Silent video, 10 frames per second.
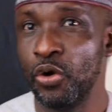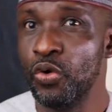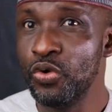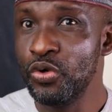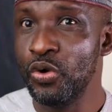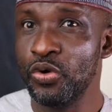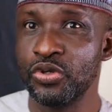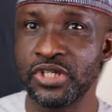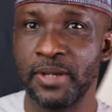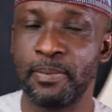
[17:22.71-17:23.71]
who
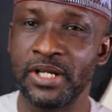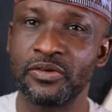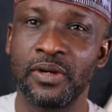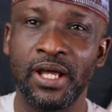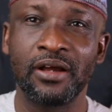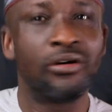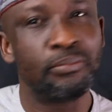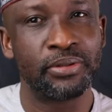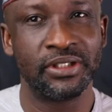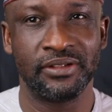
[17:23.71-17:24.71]
knows a particular
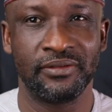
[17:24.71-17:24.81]
company